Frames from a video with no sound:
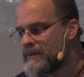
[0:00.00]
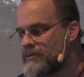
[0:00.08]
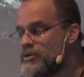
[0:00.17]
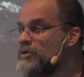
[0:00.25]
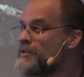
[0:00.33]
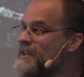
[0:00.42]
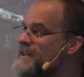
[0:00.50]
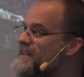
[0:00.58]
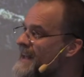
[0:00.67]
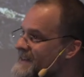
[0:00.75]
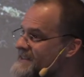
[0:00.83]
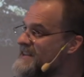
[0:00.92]
Do you think
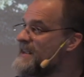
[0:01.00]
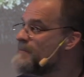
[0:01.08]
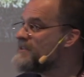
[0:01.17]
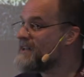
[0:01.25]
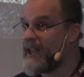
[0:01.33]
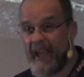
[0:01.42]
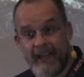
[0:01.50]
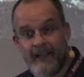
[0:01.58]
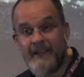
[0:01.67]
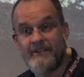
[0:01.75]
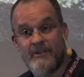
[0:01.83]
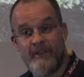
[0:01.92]
that team is
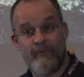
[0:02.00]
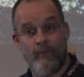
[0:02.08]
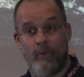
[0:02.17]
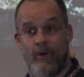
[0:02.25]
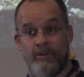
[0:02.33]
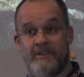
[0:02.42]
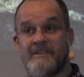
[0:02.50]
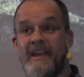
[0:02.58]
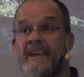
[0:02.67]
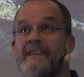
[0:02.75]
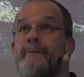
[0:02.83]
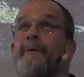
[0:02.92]
likely to even want to
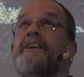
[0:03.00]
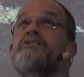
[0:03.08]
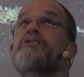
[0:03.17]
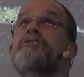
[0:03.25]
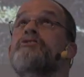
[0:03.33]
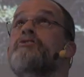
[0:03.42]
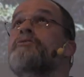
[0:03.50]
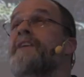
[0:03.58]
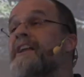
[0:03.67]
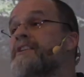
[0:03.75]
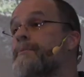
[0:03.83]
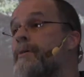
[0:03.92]
take the patient to
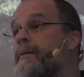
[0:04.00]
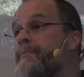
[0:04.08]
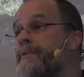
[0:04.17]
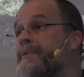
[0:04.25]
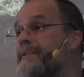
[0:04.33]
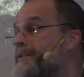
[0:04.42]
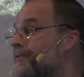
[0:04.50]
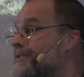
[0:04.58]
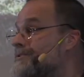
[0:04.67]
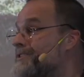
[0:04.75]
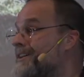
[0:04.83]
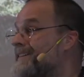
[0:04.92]
that department in the
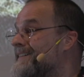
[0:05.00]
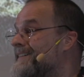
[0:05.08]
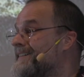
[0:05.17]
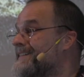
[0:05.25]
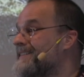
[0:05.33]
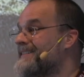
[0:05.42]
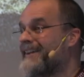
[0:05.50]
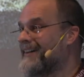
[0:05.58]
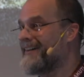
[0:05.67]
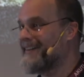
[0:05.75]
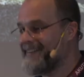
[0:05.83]
future? No.